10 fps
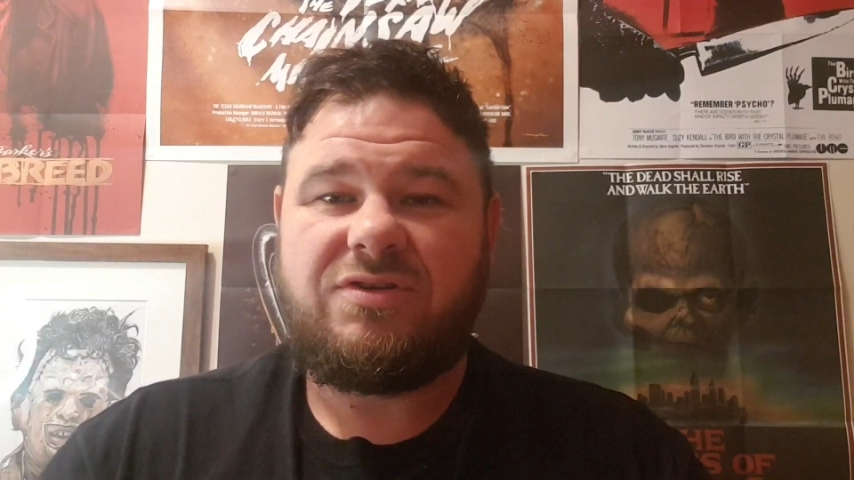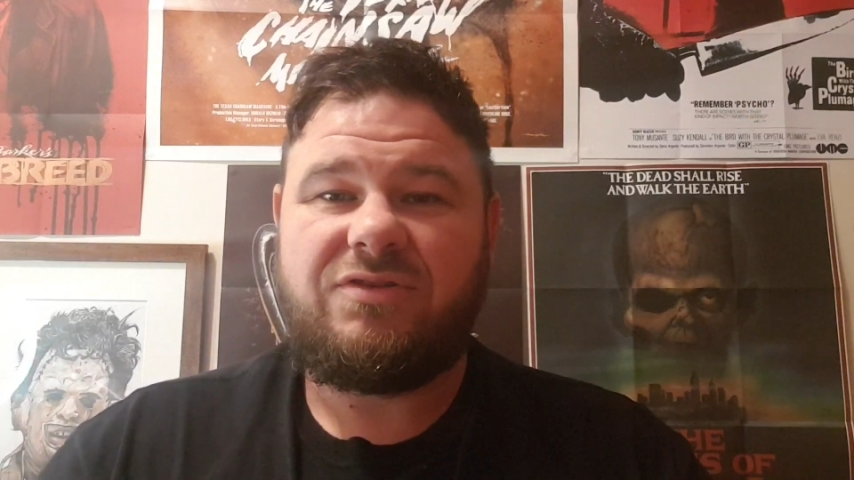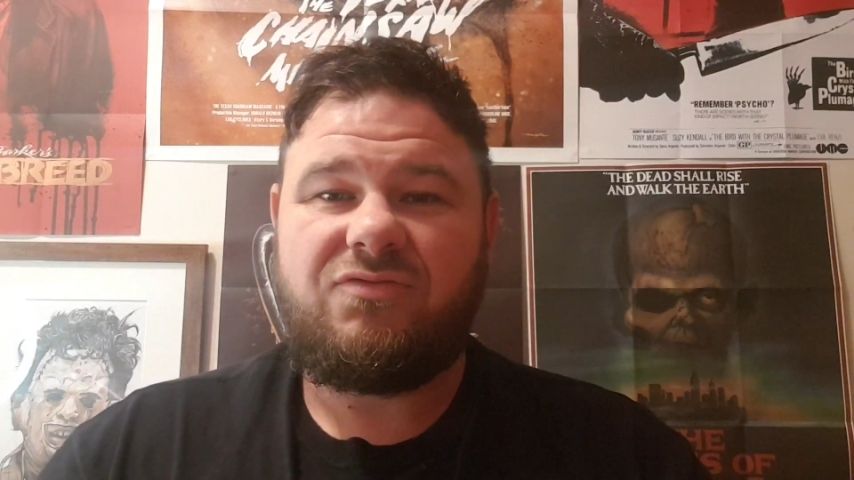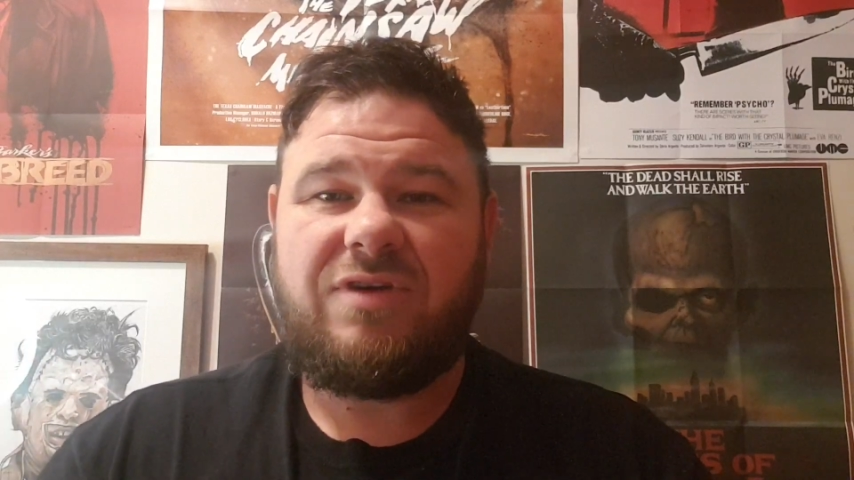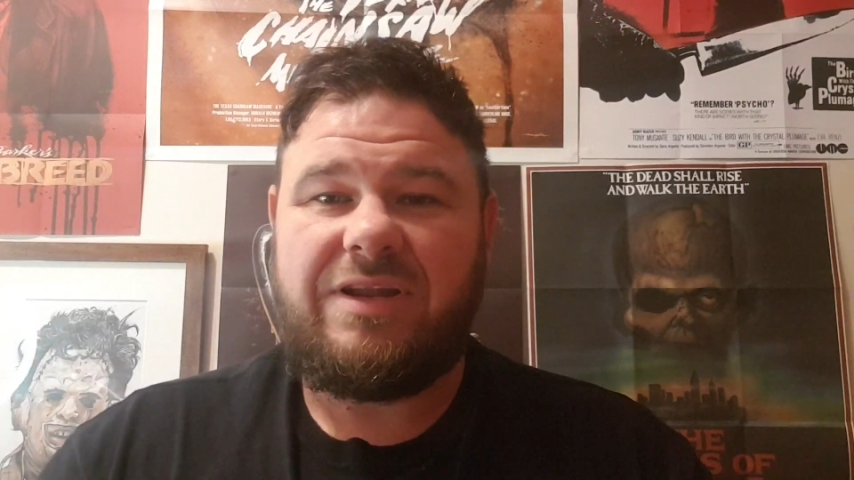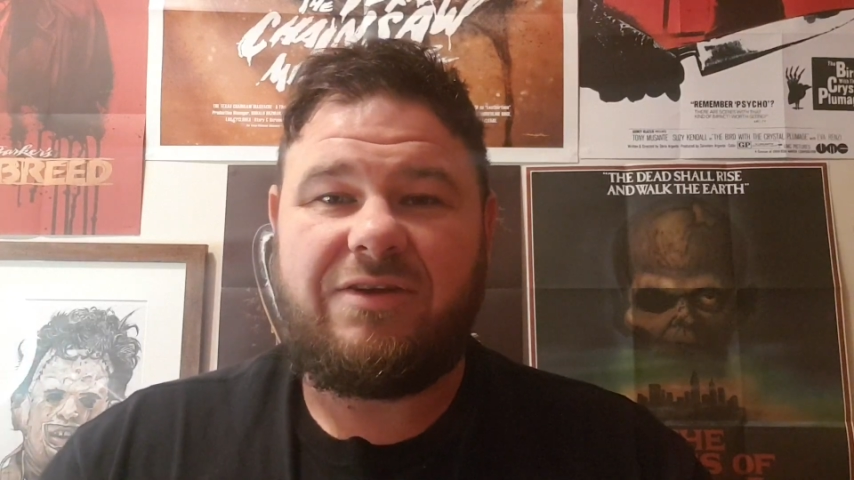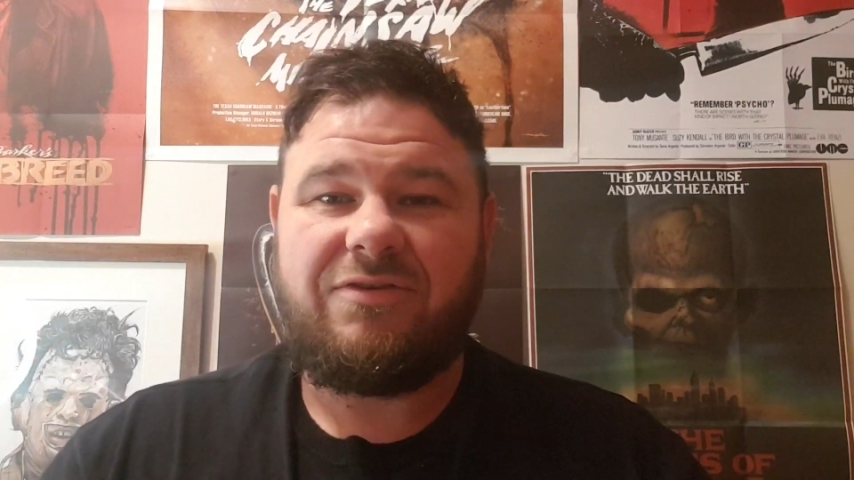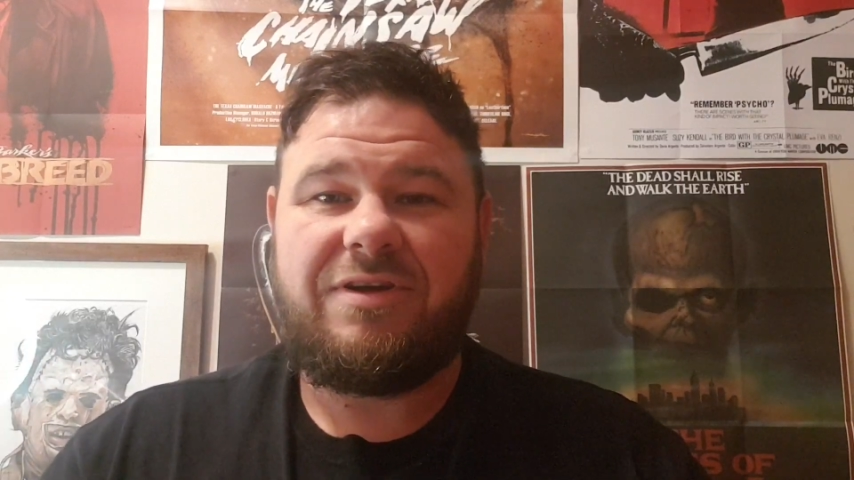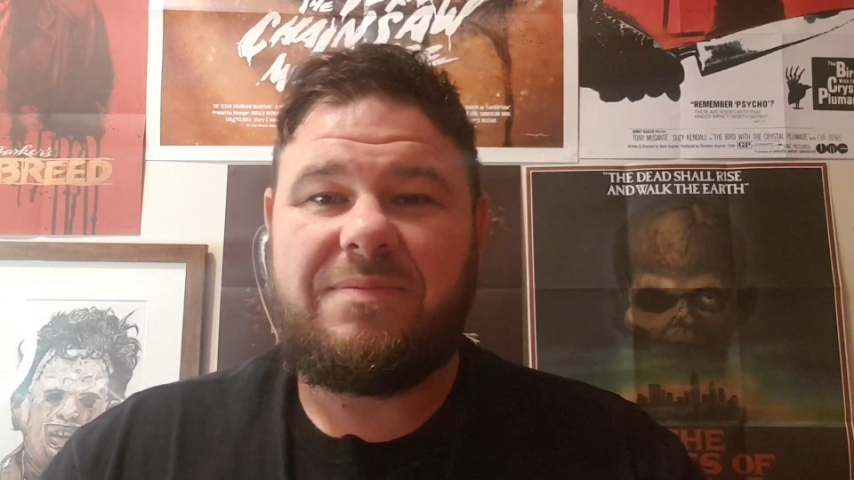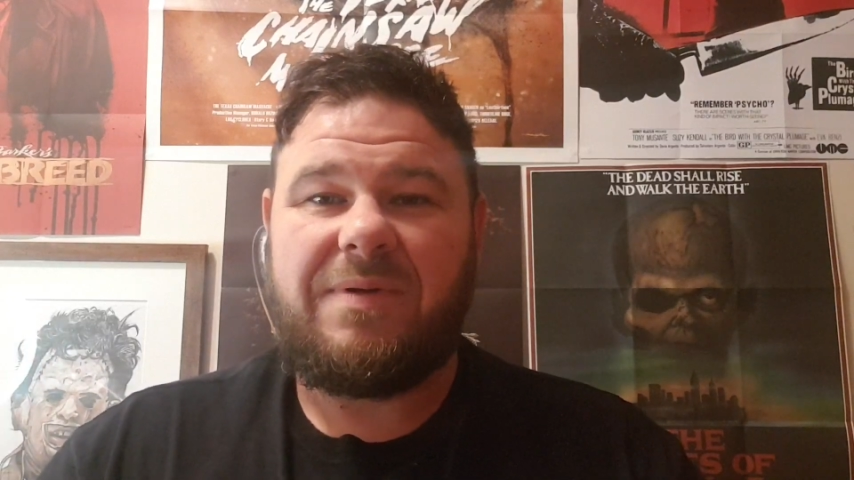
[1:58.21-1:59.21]
and it's really
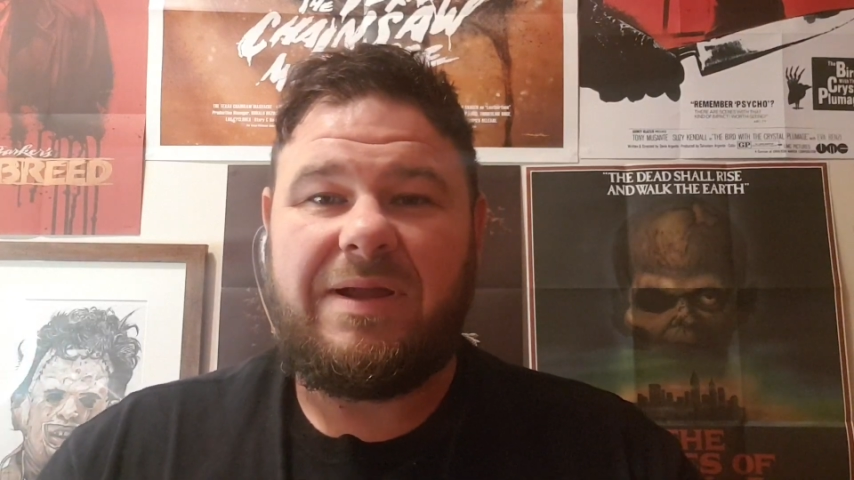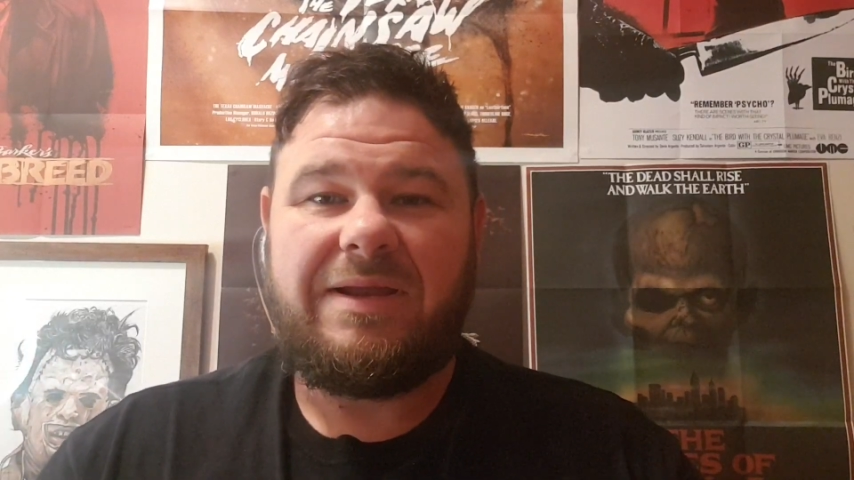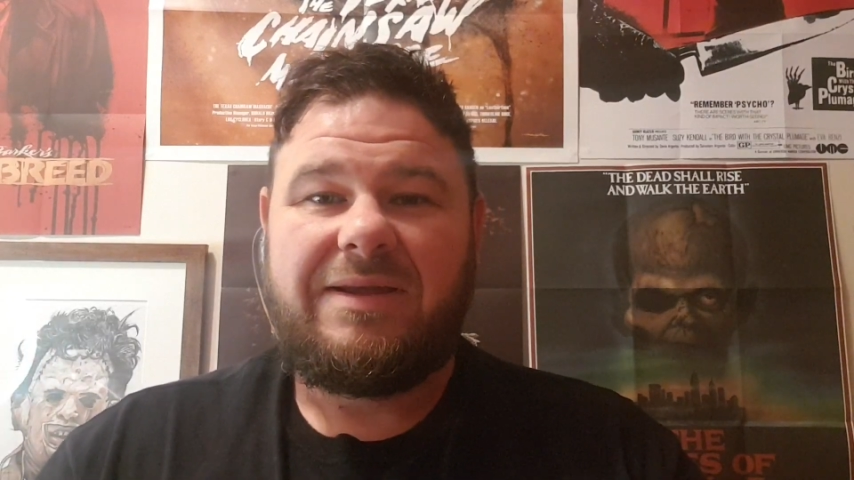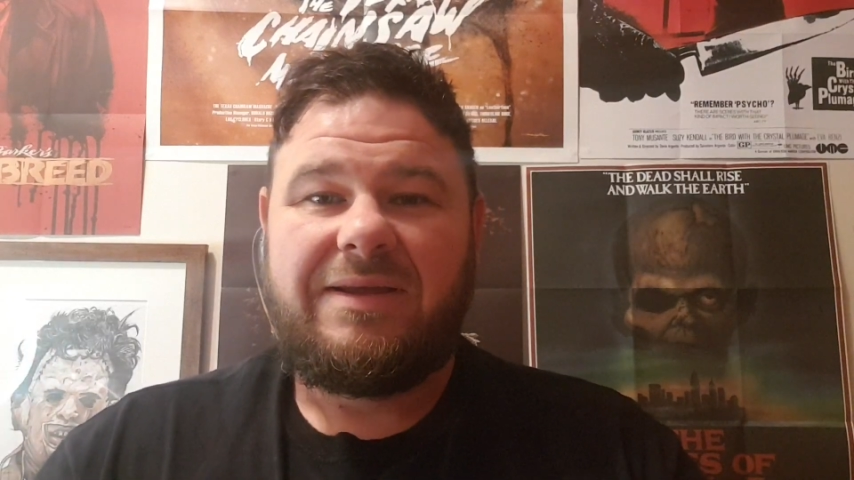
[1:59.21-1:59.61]
creepy,